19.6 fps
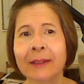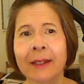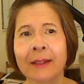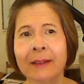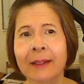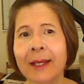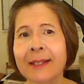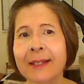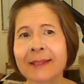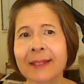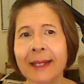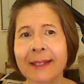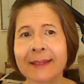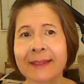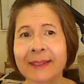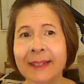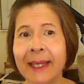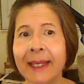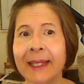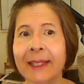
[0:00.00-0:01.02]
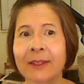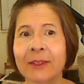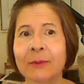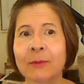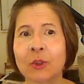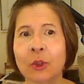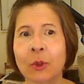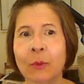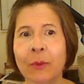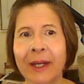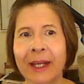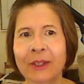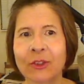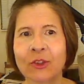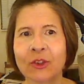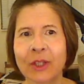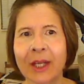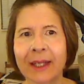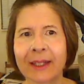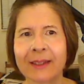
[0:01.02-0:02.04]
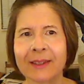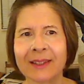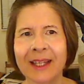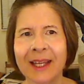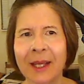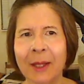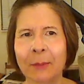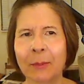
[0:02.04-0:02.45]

unless I say it's Terrance Jenkins.